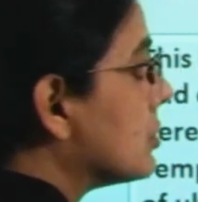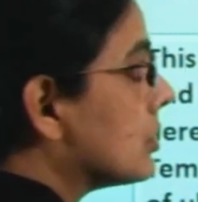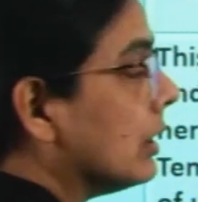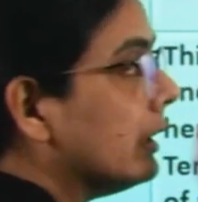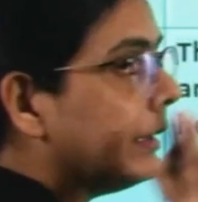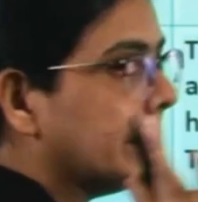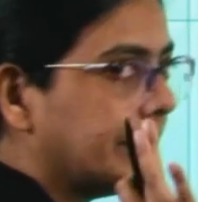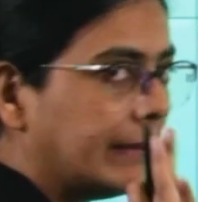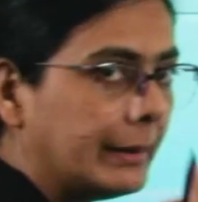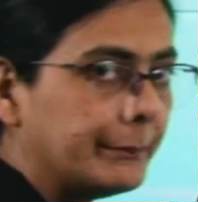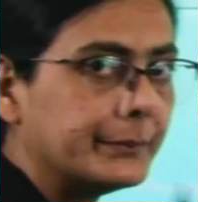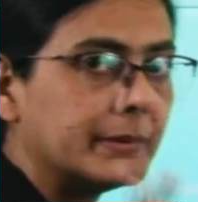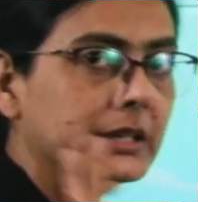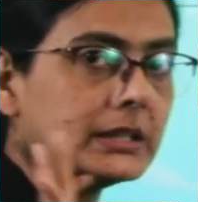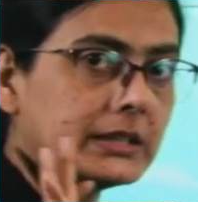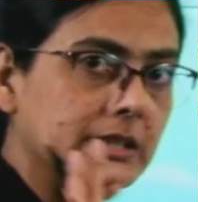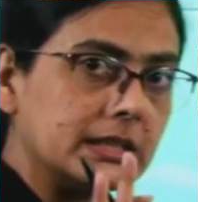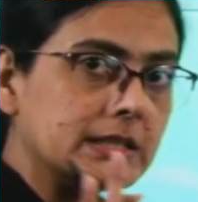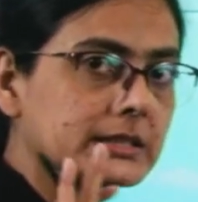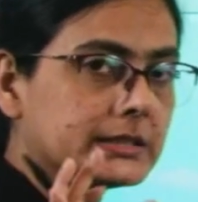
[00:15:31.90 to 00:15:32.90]
should remember
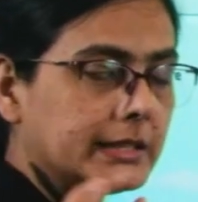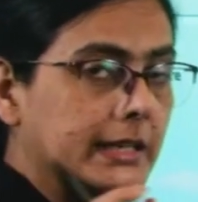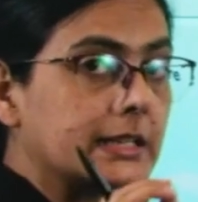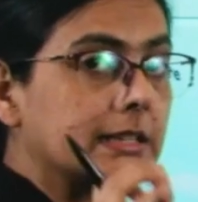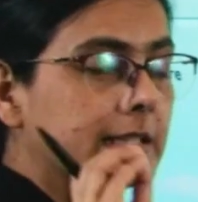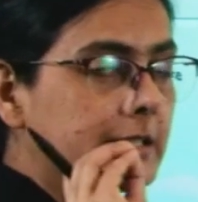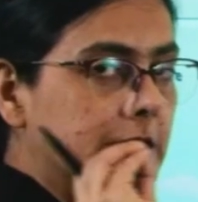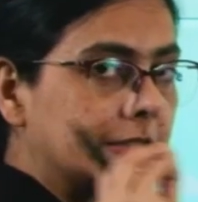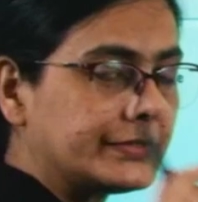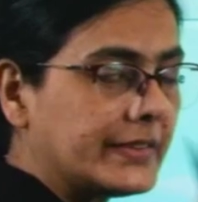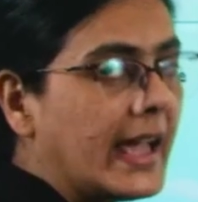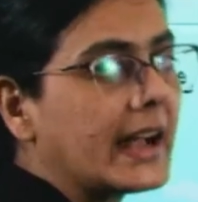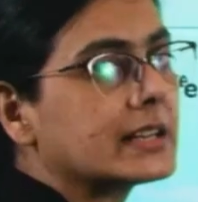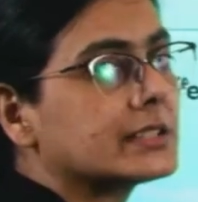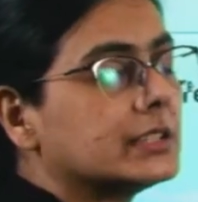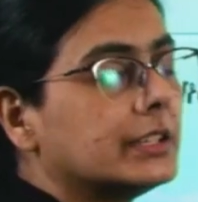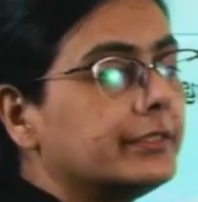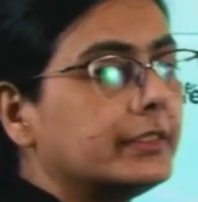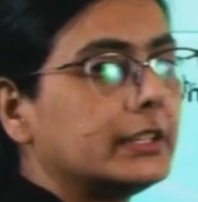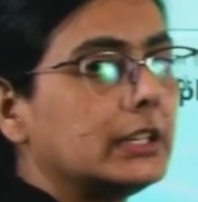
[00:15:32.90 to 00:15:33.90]
these things. These
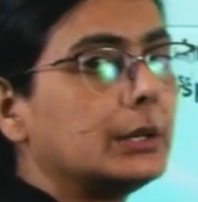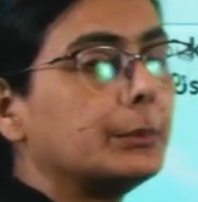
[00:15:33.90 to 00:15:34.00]
facts are very